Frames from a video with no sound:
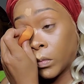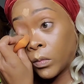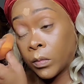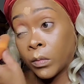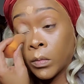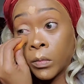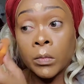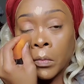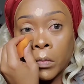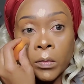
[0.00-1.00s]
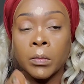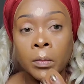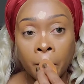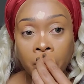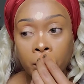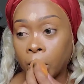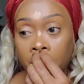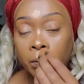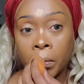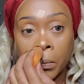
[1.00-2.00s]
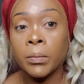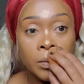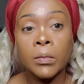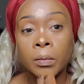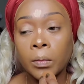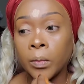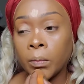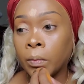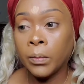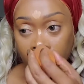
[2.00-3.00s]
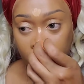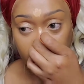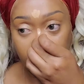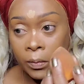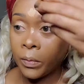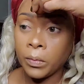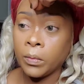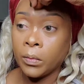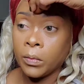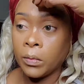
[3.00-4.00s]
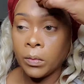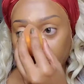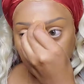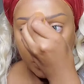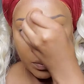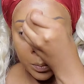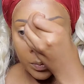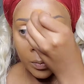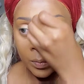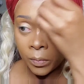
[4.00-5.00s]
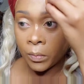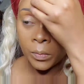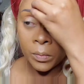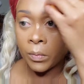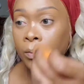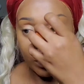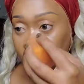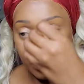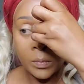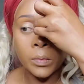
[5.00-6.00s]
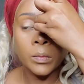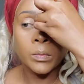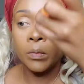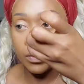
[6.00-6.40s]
Now these techniques are for a woman of 40. Younger ladies, you will not have to do all this unless you do have